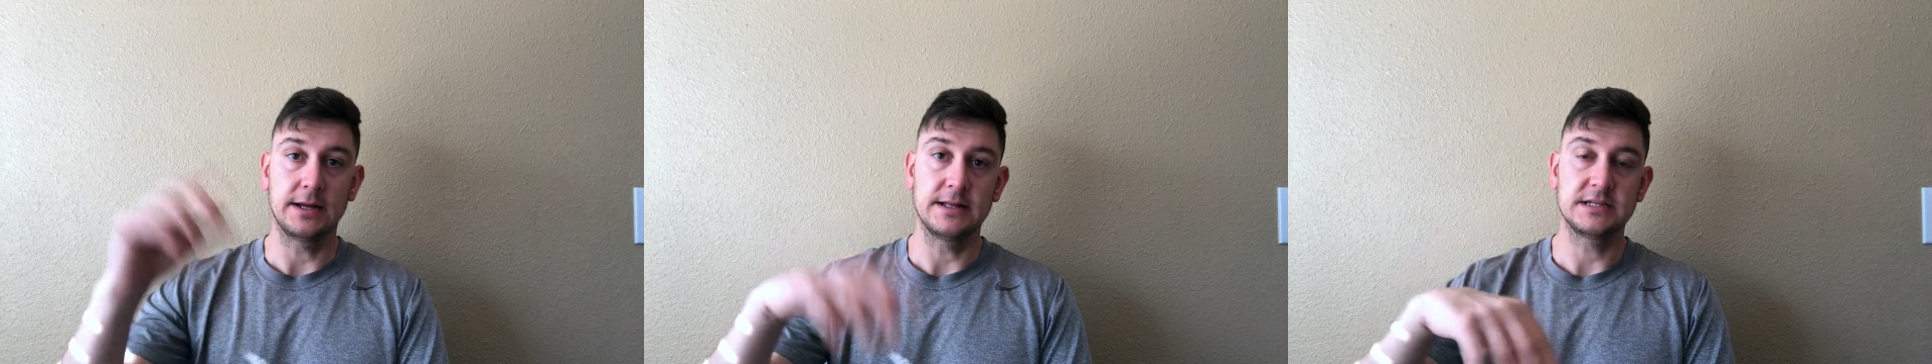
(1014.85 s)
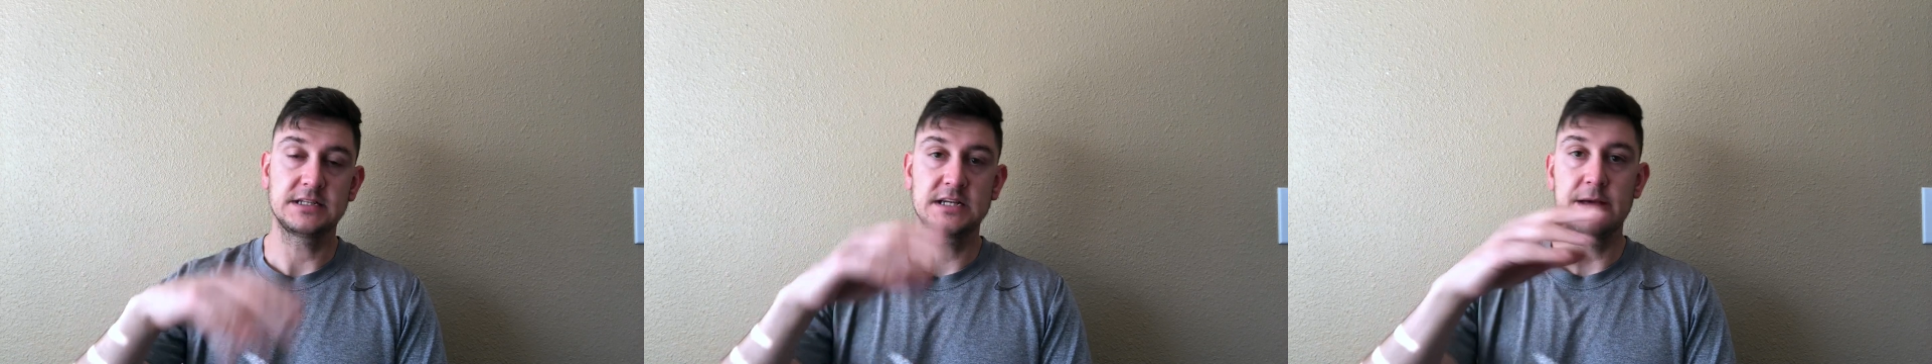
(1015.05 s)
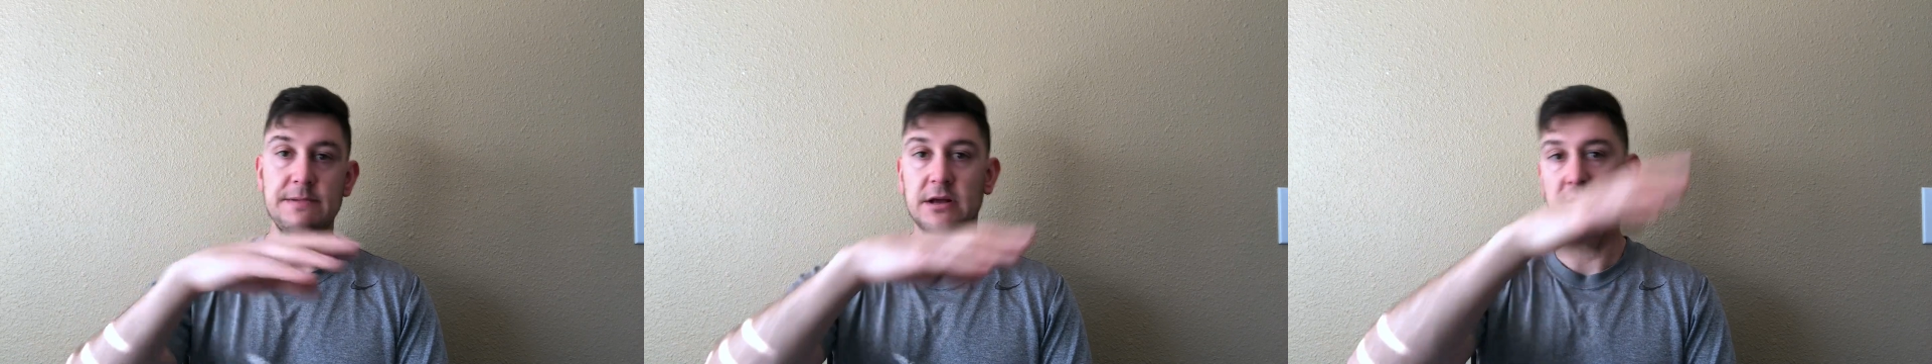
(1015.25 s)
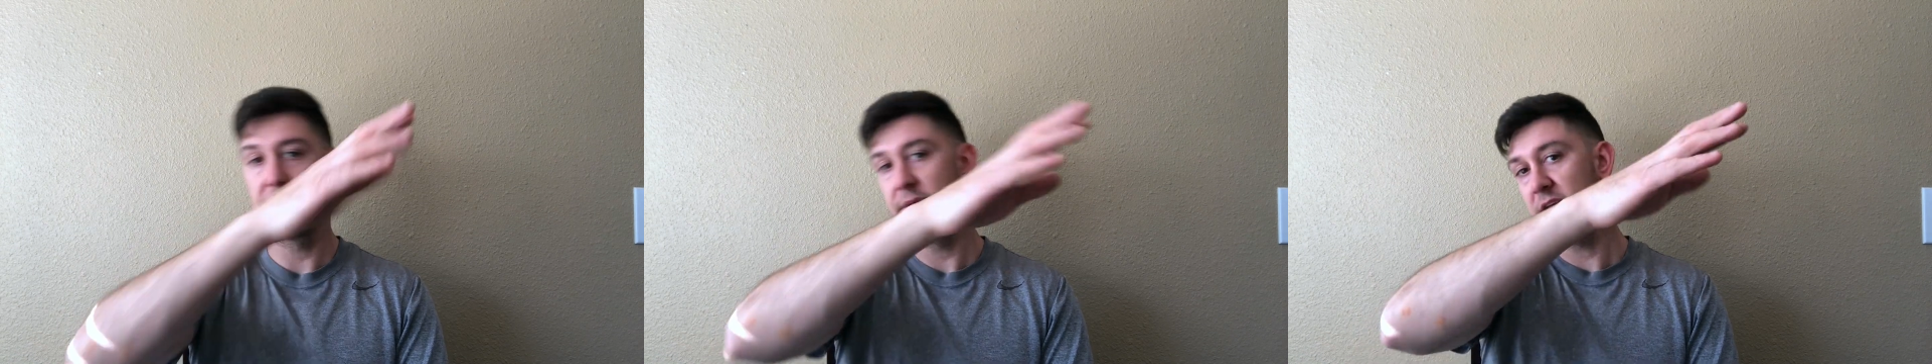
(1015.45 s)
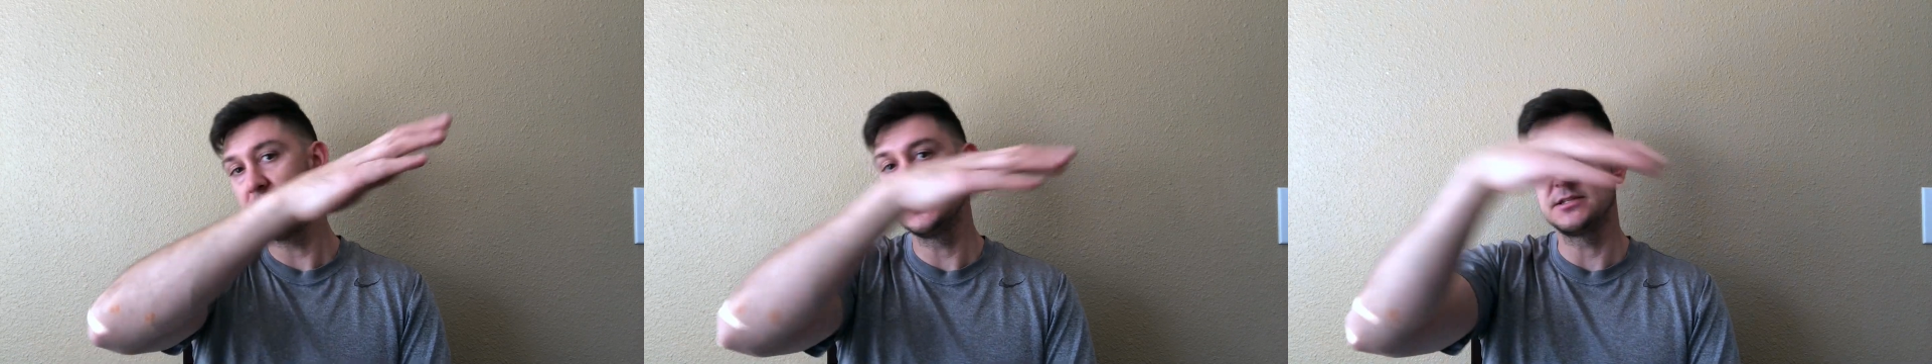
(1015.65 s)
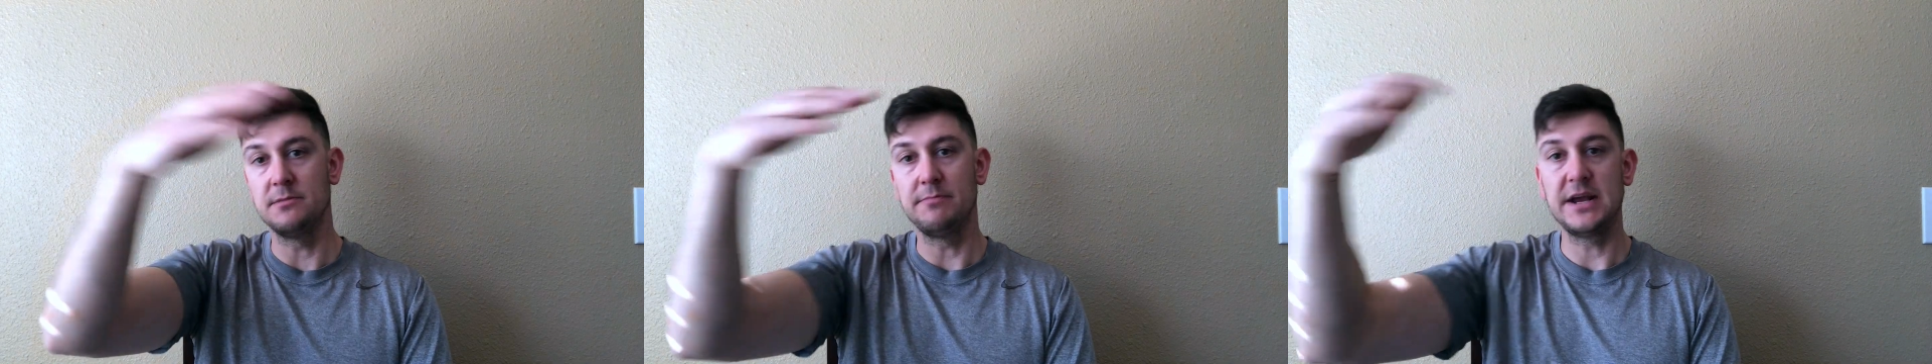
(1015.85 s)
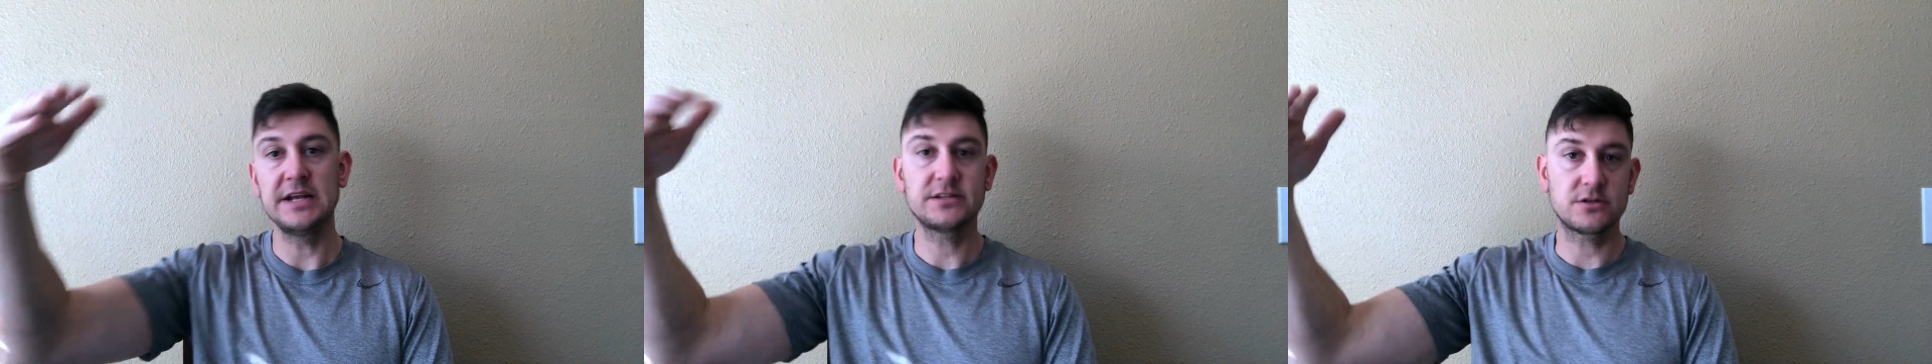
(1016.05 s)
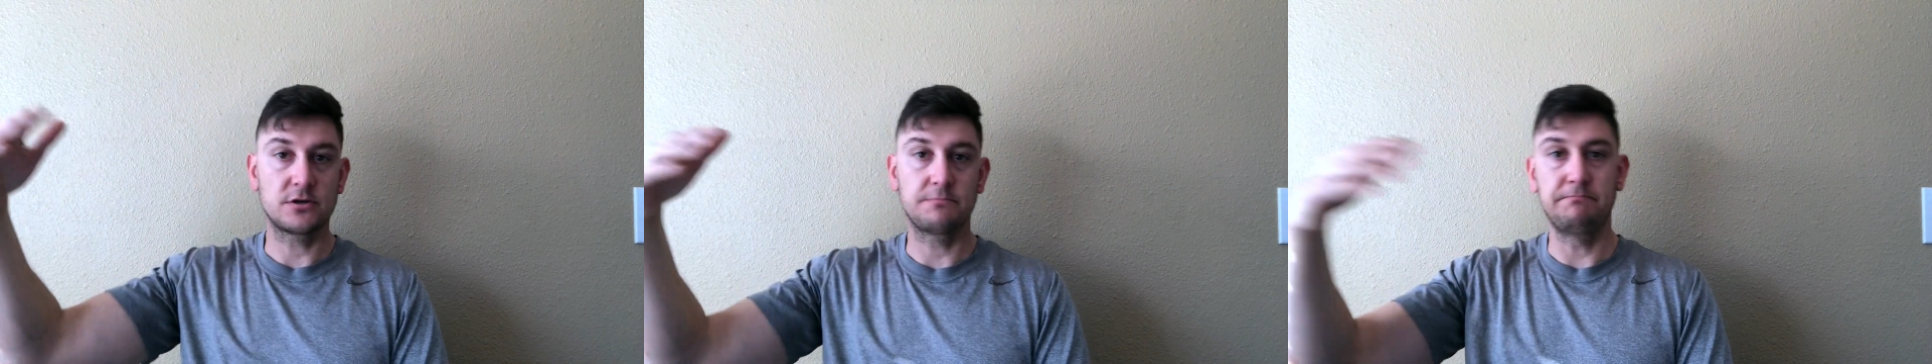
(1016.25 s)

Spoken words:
And that's typically because the baits are